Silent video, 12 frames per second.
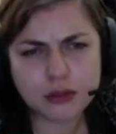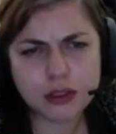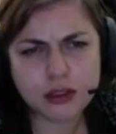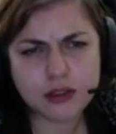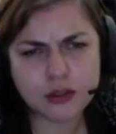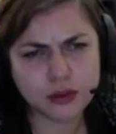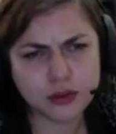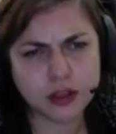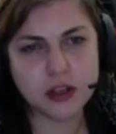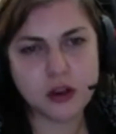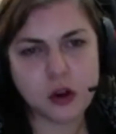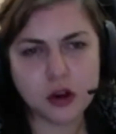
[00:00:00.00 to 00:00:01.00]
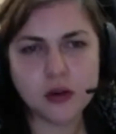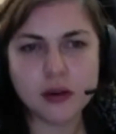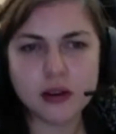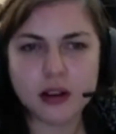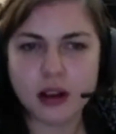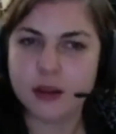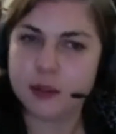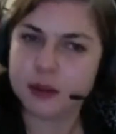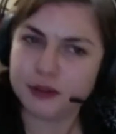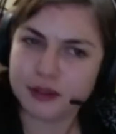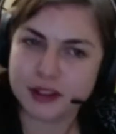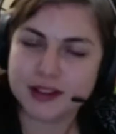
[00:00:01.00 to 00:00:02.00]
socially awkward and
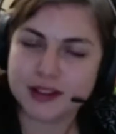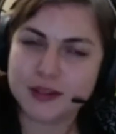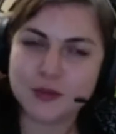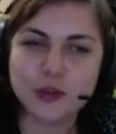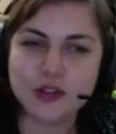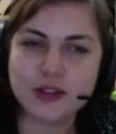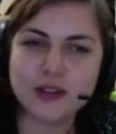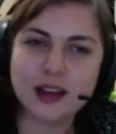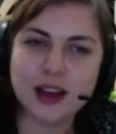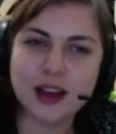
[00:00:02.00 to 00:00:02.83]
oblivious, which is kind